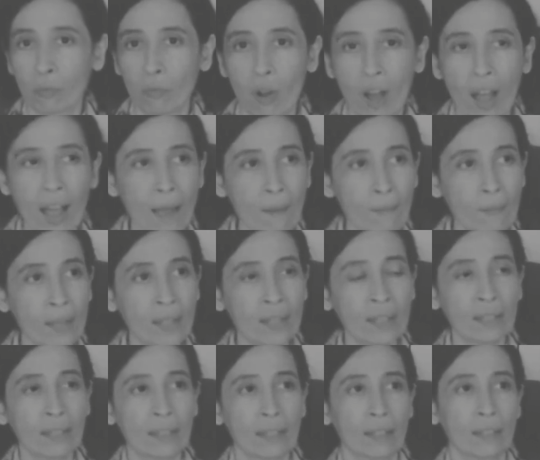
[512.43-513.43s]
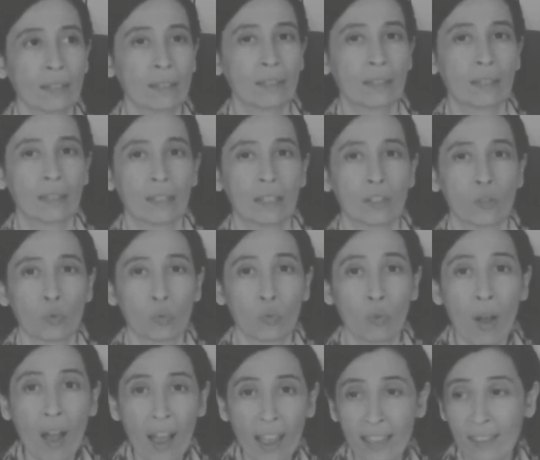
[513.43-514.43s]
Muhammad and his
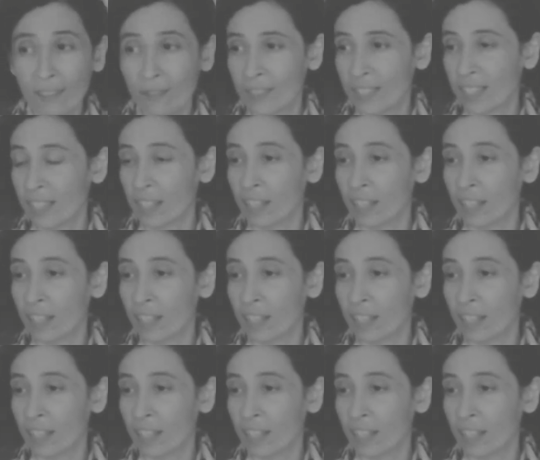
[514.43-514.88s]
wives,